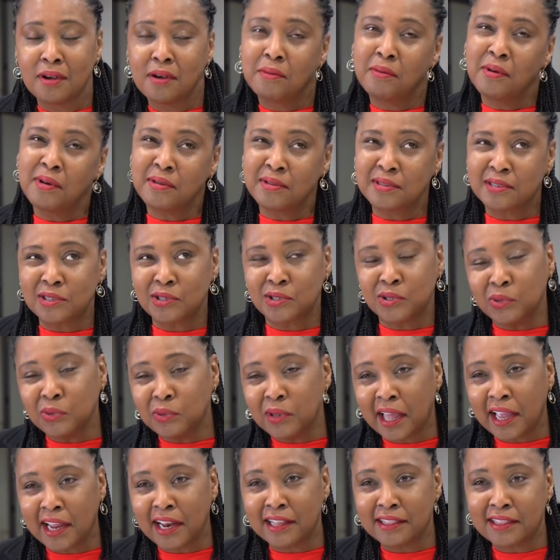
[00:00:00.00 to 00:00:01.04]
Well, it was too
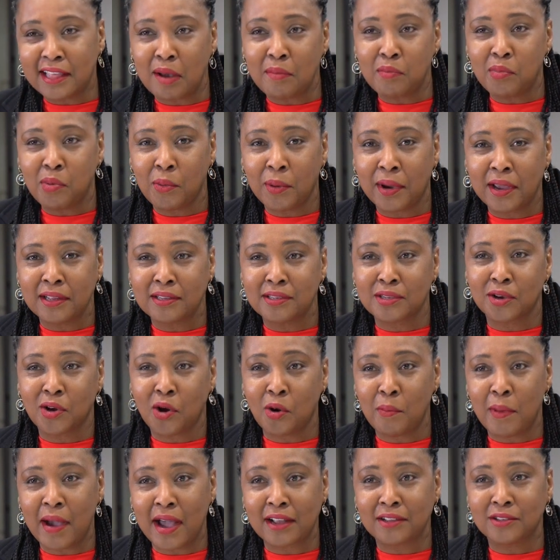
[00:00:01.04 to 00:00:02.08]
late at that point to go
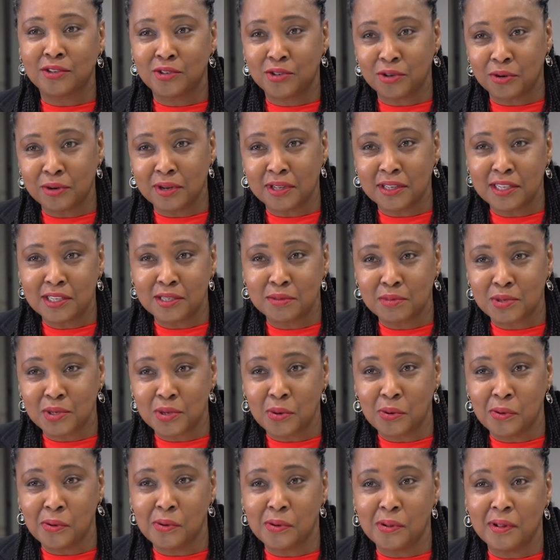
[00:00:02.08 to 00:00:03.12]
back to journalism
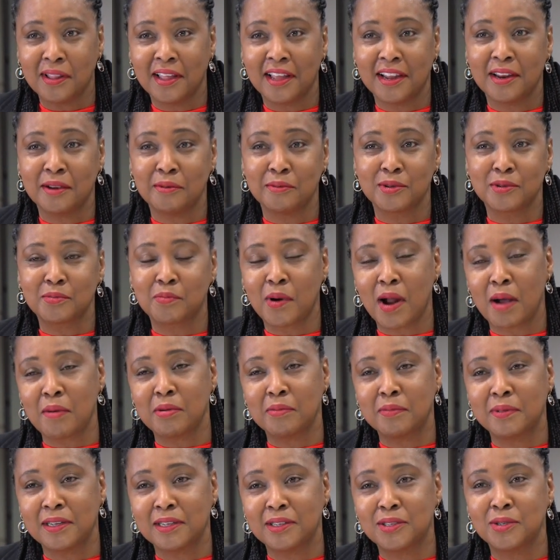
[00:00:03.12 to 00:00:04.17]
school, and it was
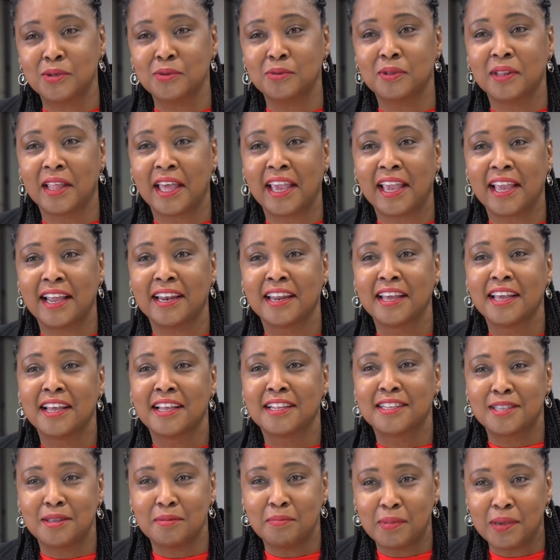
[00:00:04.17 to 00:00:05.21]
probably too late
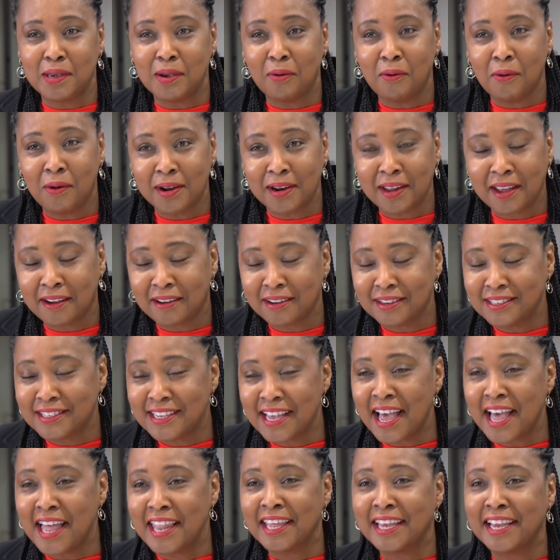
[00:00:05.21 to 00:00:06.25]
to be on-air
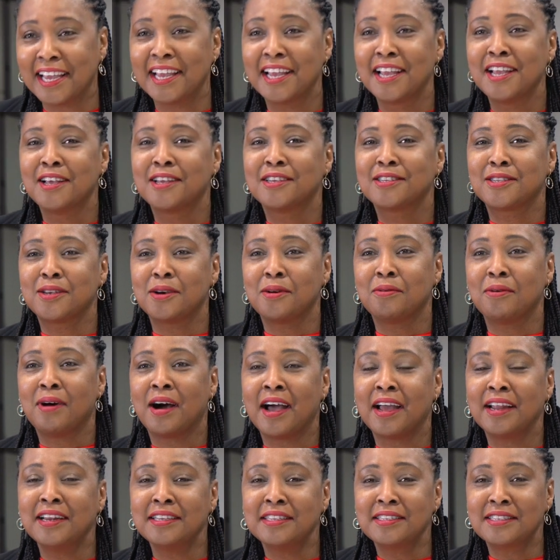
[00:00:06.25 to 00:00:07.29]
talent. So
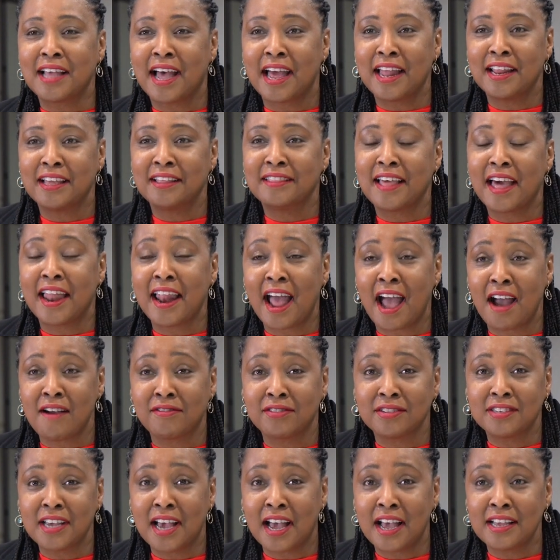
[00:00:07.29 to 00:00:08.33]
I decided that
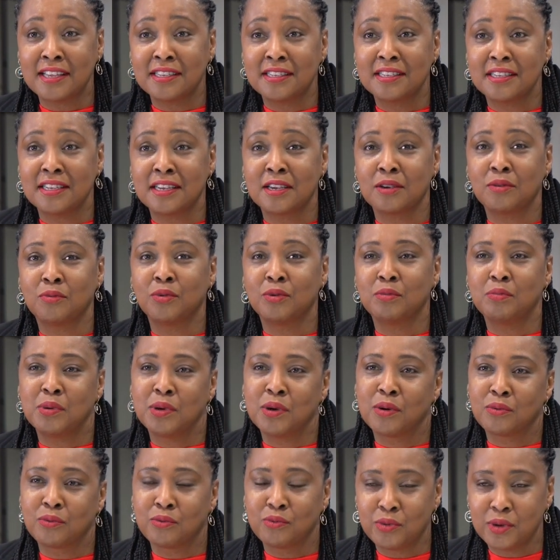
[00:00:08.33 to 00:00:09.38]
advertising would
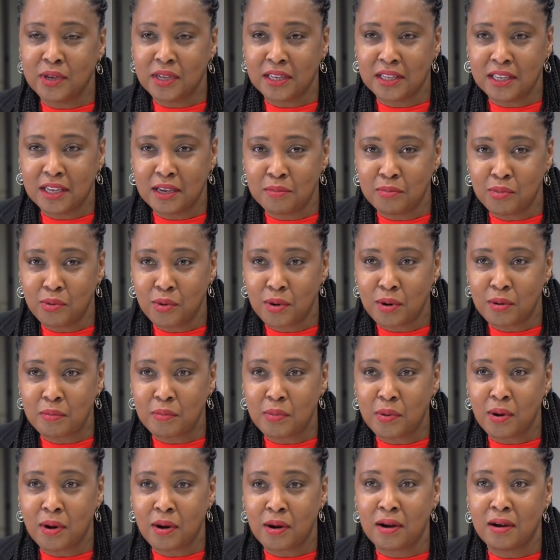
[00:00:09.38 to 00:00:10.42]
be a really important
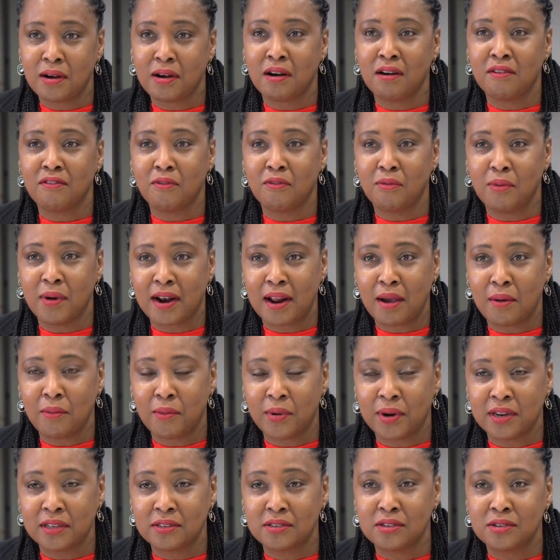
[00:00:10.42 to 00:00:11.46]
part of what I
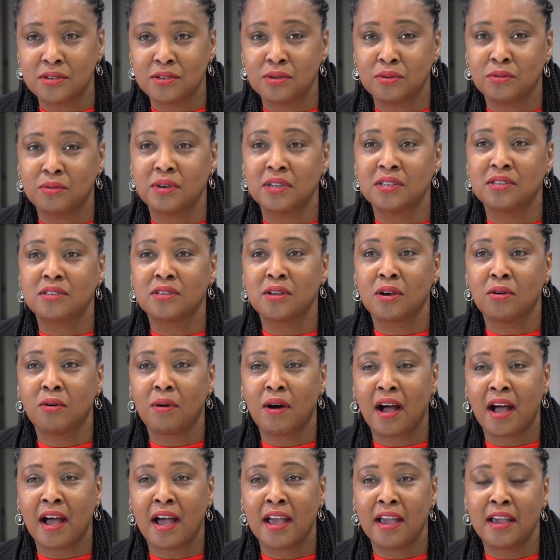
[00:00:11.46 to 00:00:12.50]
wanted to do. And so
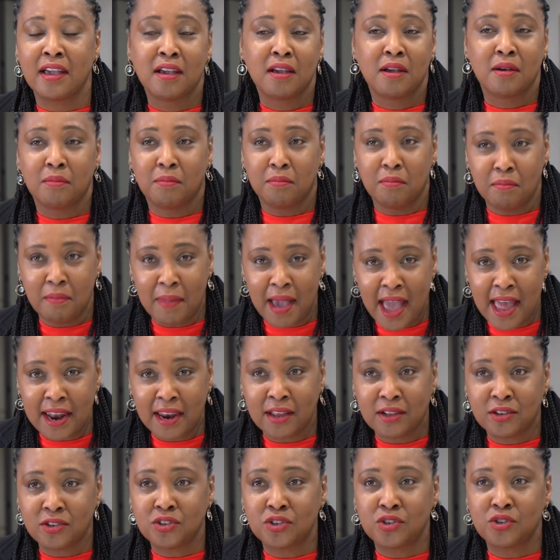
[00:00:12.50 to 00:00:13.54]
I
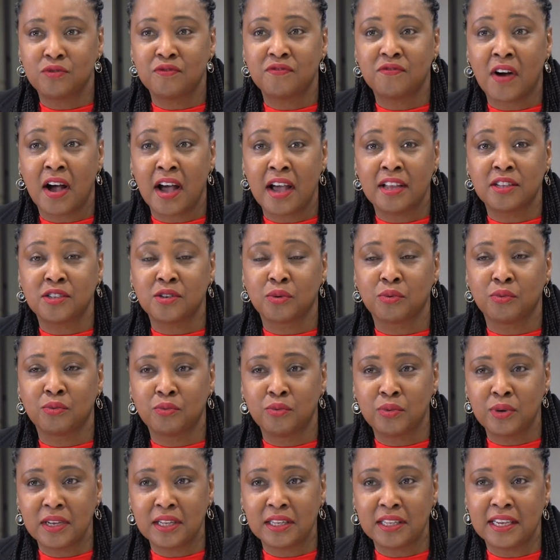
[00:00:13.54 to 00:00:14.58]
managed to find a
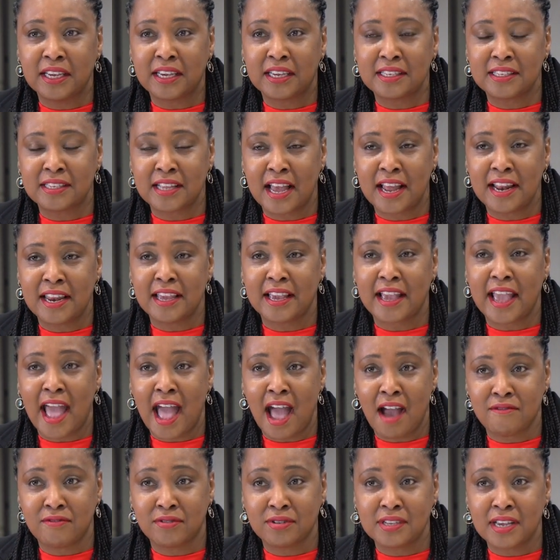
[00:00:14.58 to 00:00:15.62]
really exciting
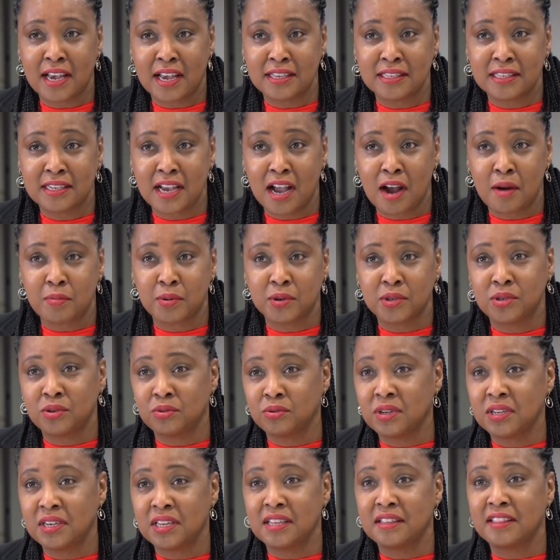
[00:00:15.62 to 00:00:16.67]
advertising
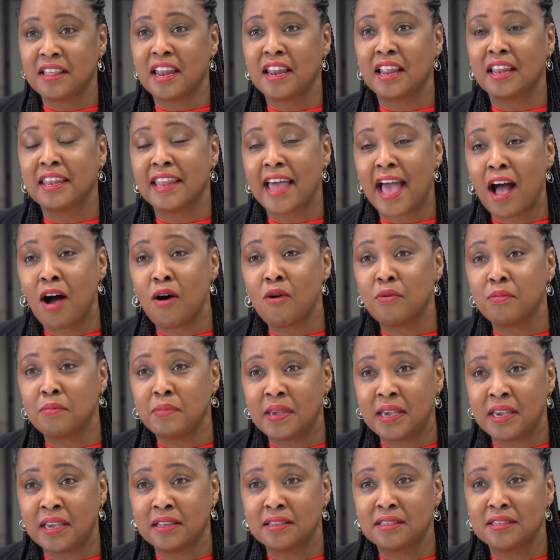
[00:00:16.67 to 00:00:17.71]
opportunity that allowed
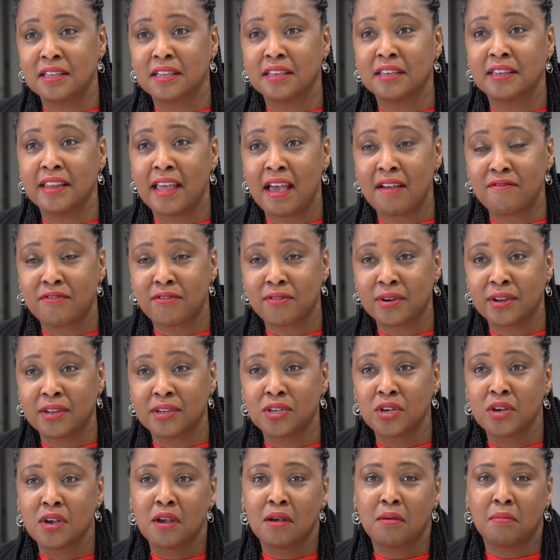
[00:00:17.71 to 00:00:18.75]
me to leverage
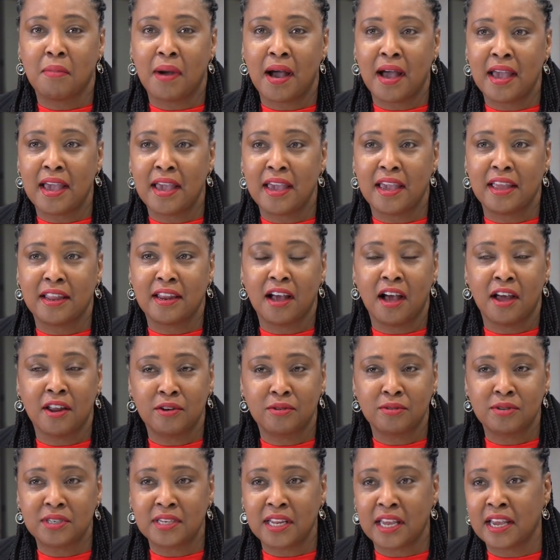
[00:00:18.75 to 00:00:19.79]
my
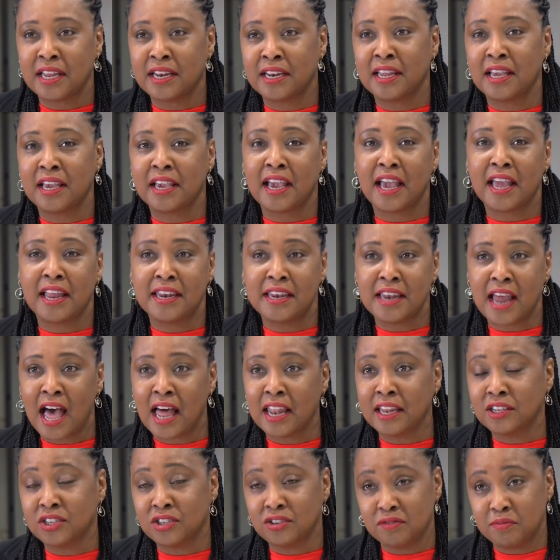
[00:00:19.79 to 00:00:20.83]
understanding and
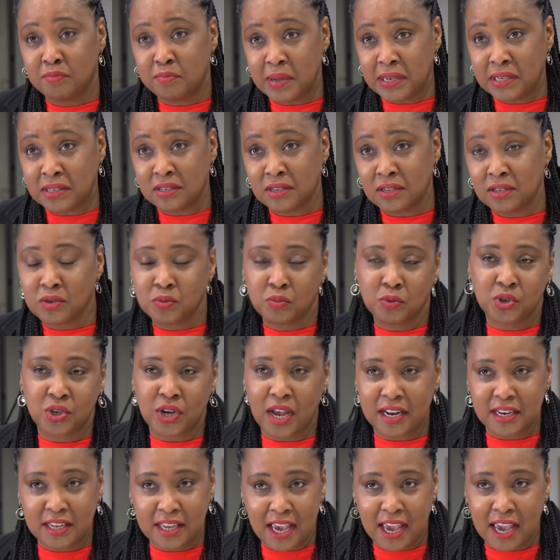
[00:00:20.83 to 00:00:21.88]
knowledge of business, which
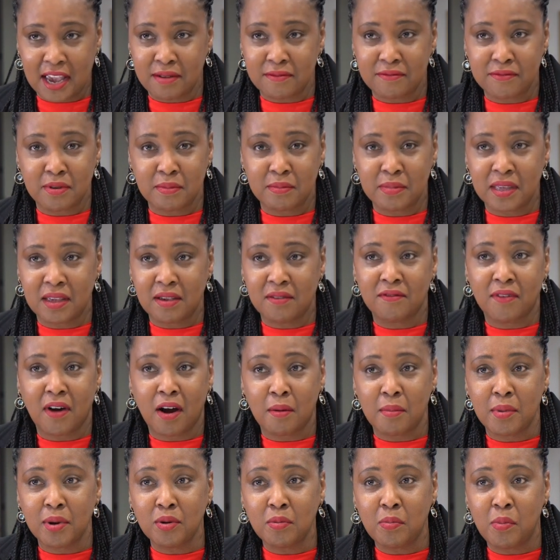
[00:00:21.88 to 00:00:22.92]
I'd gained from the
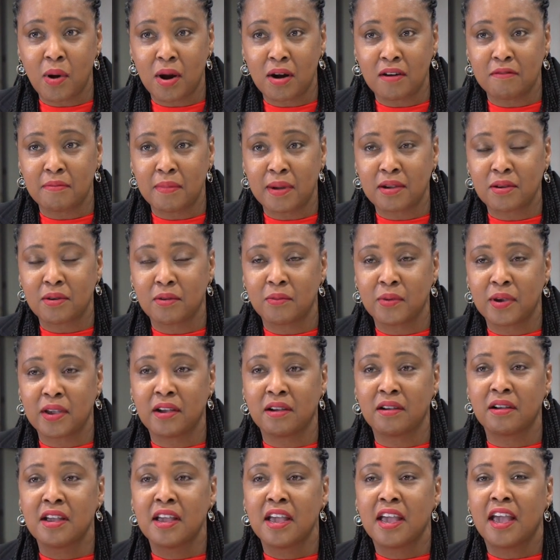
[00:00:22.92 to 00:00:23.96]
environmental part of my career,
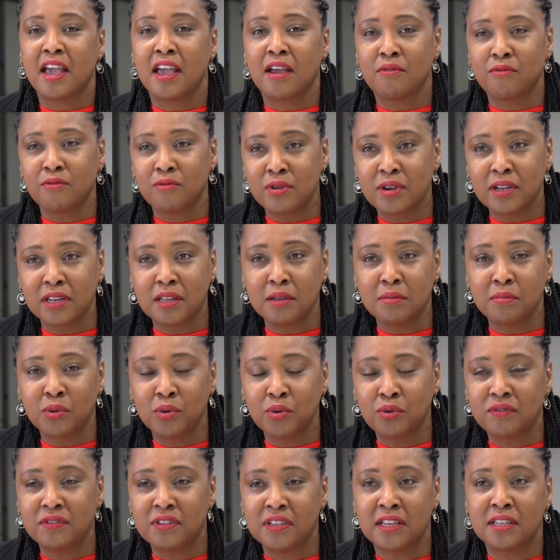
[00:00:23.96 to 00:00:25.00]
and really
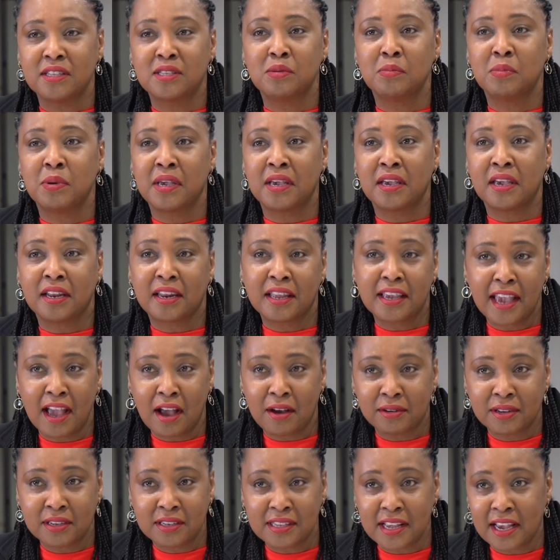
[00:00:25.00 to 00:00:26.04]
moved into being an
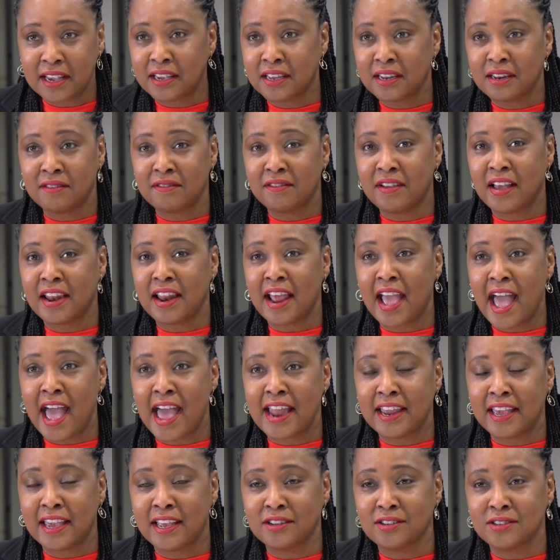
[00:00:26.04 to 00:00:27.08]
account executive at
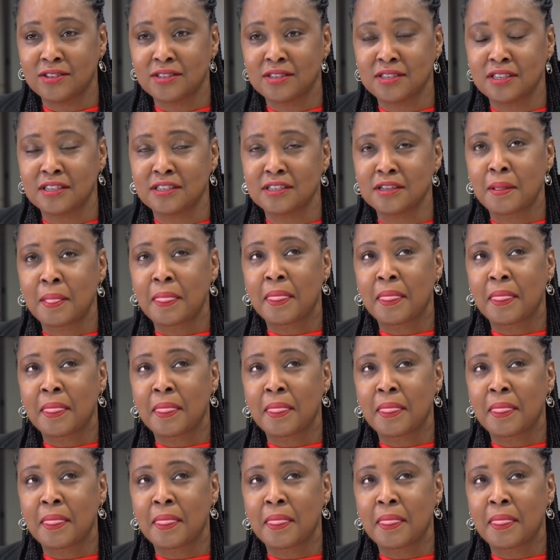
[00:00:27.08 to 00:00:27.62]
ad agencies.